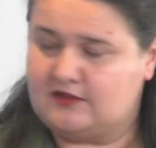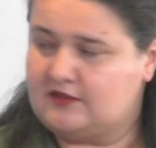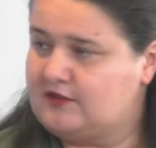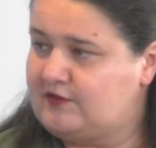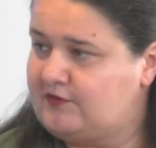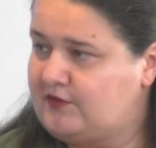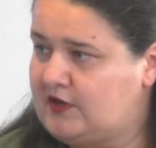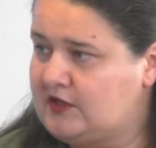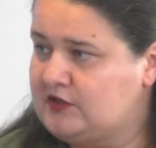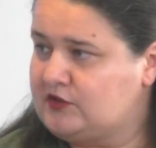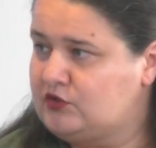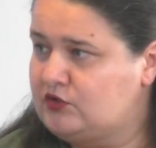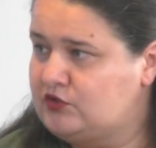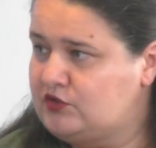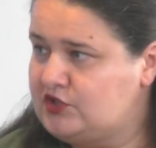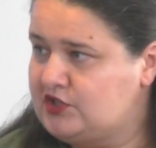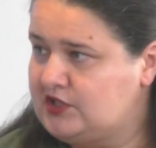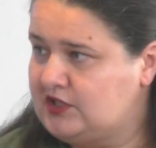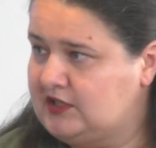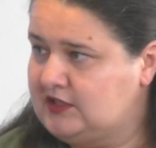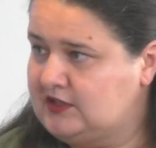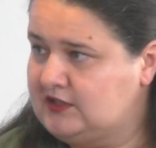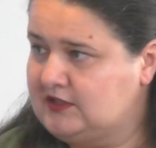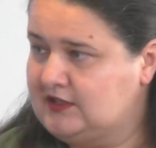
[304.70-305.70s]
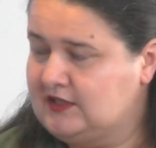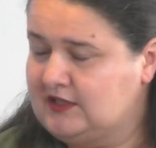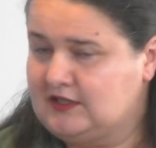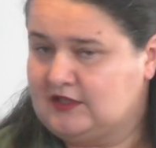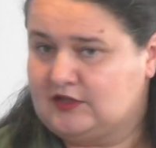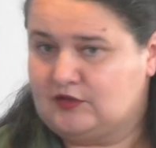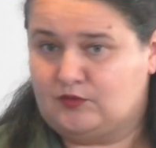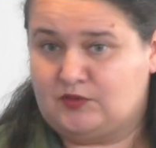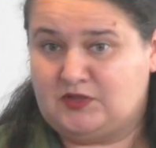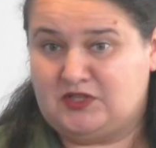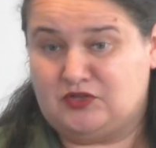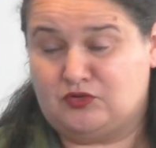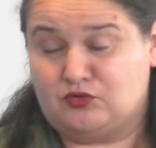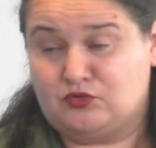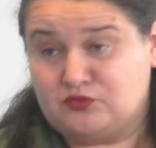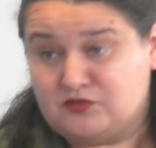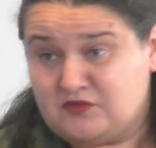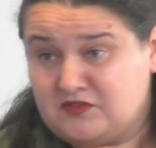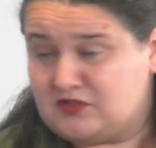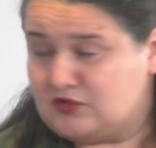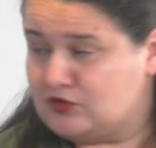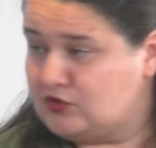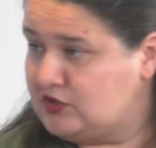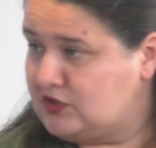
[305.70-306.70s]
the value chain. We
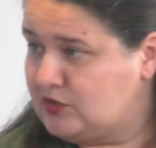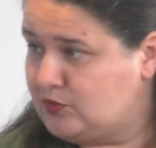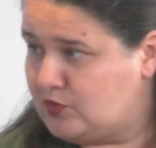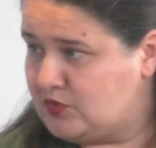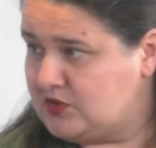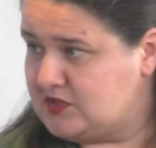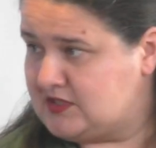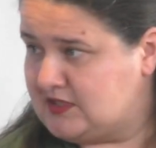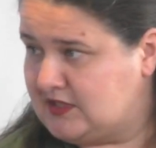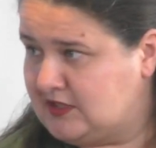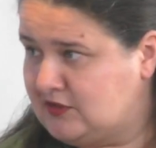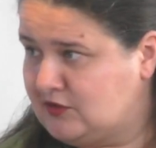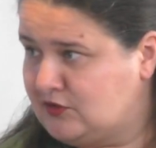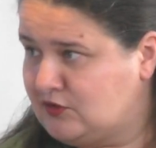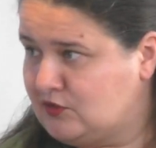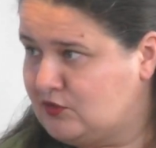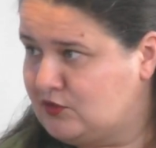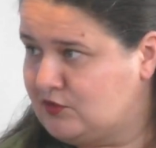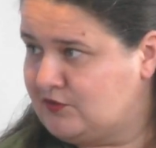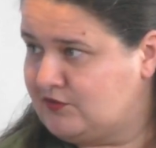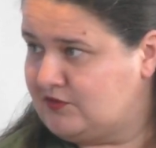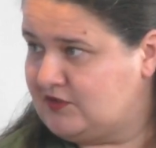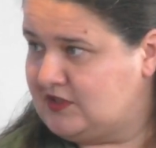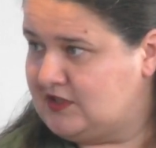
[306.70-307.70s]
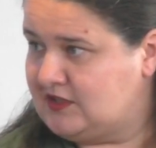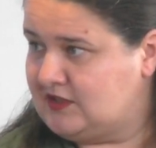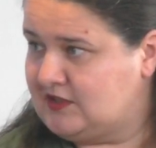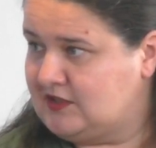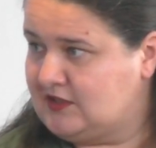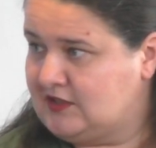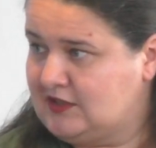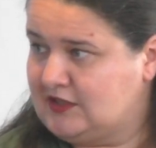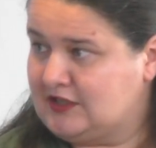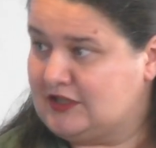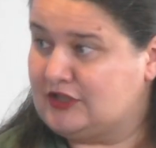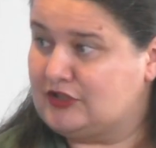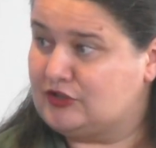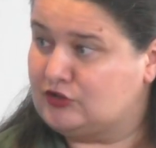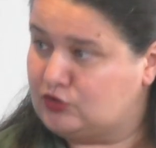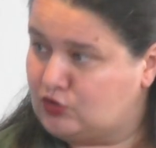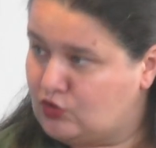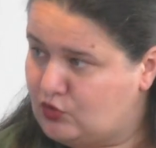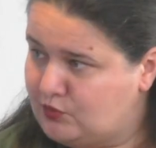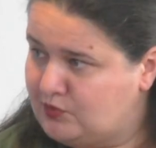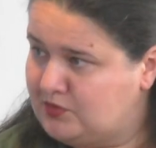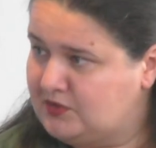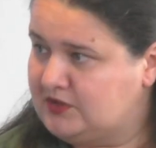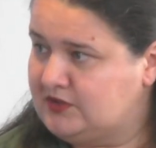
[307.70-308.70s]
own 30% of the
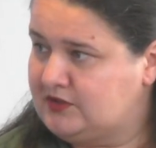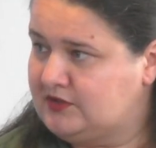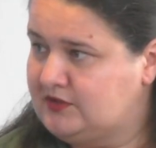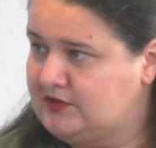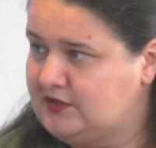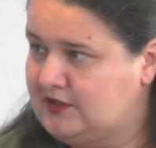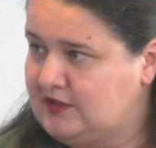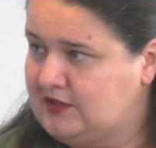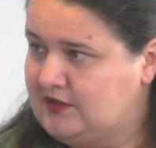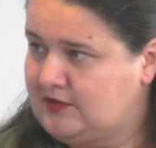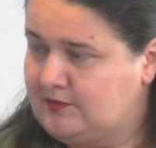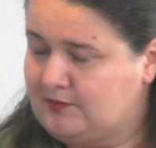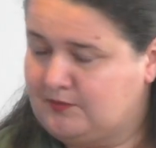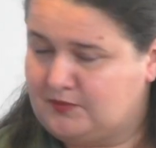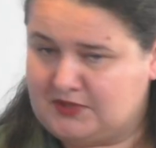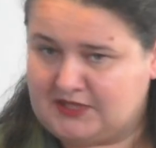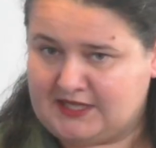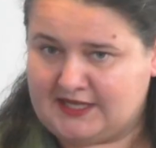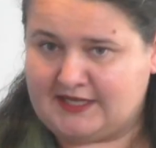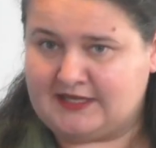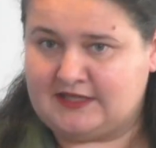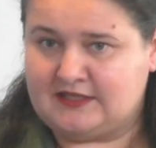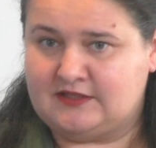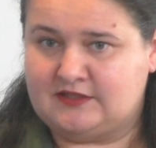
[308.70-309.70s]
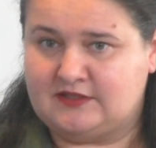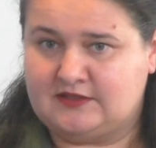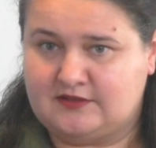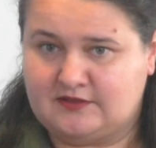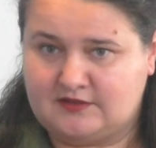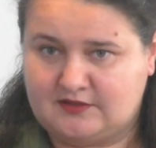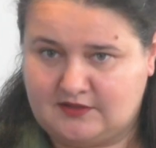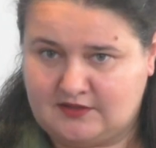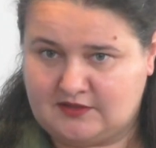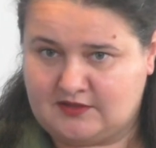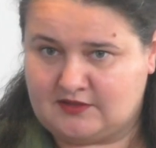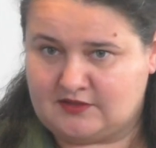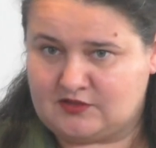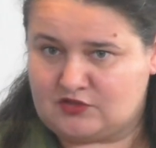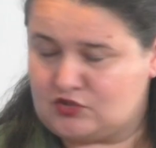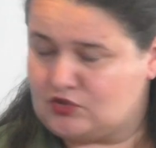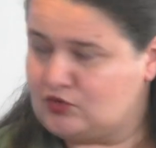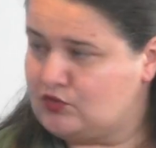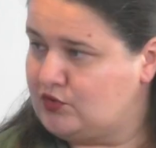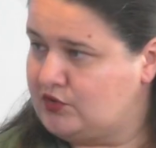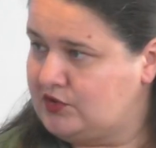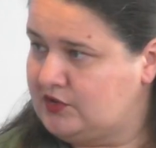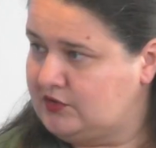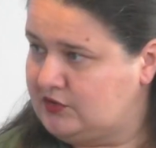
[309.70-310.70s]
global black uh,
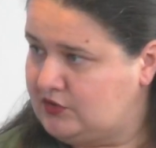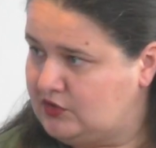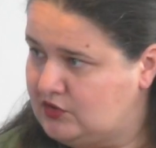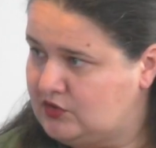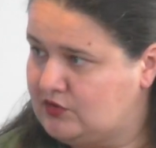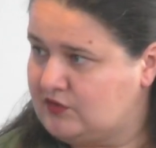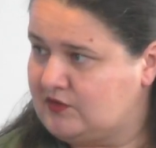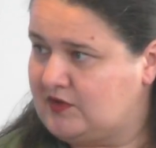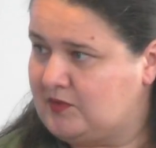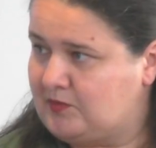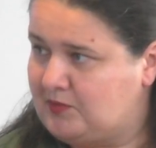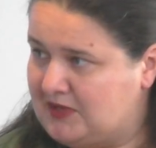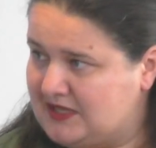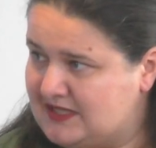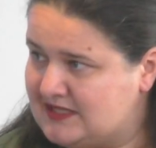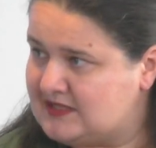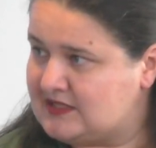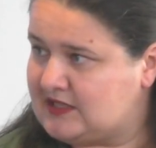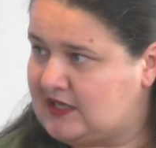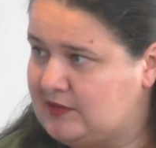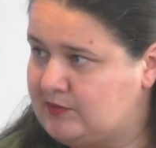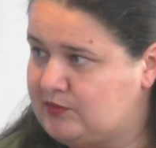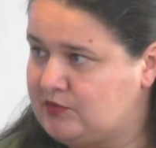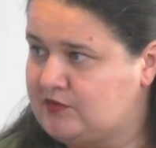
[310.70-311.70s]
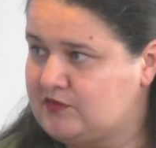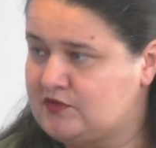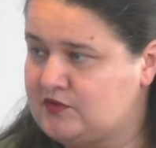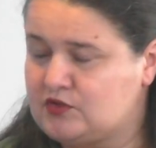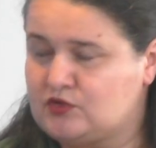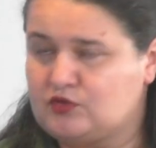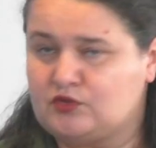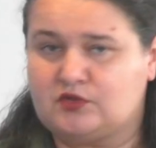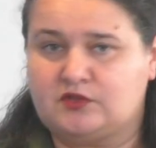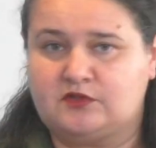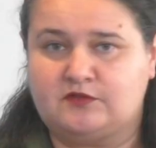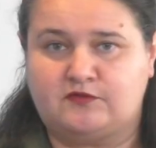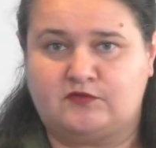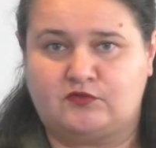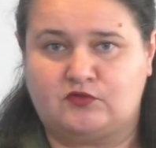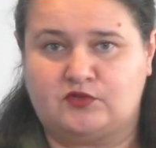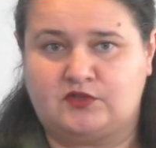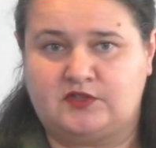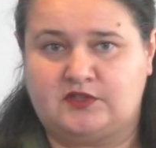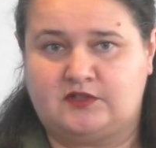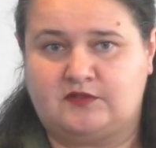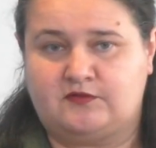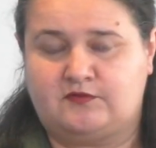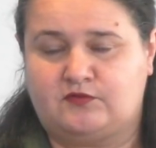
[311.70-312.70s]
soil, you know, the best type of soil for
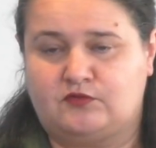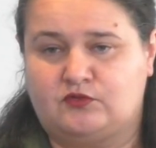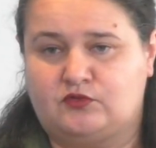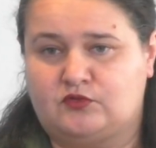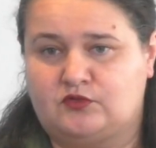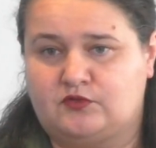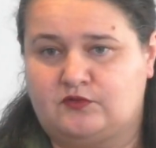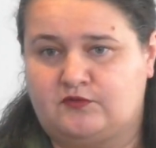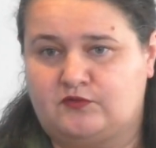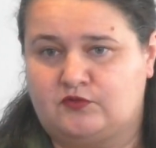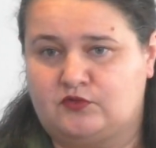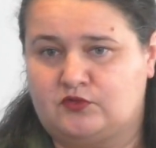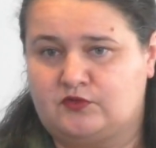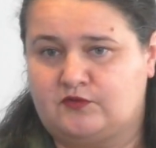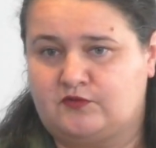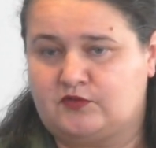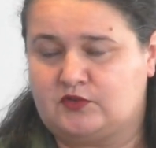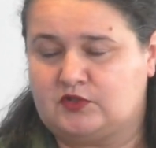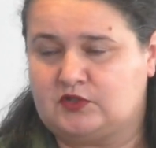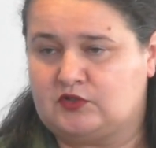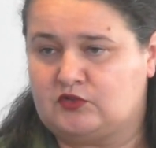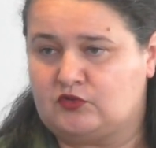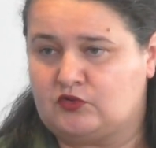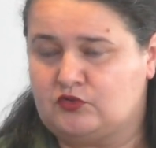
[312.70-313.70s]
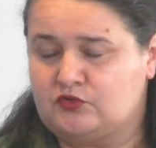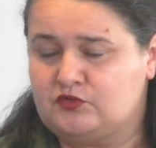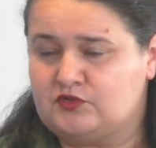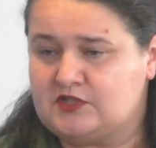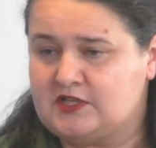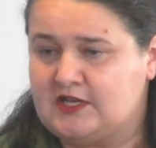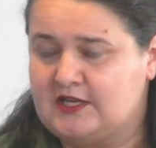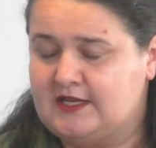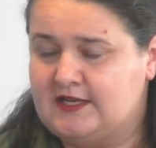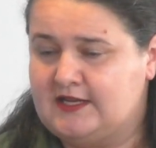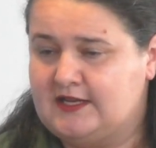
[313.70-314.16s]
the, for, for, for the growth.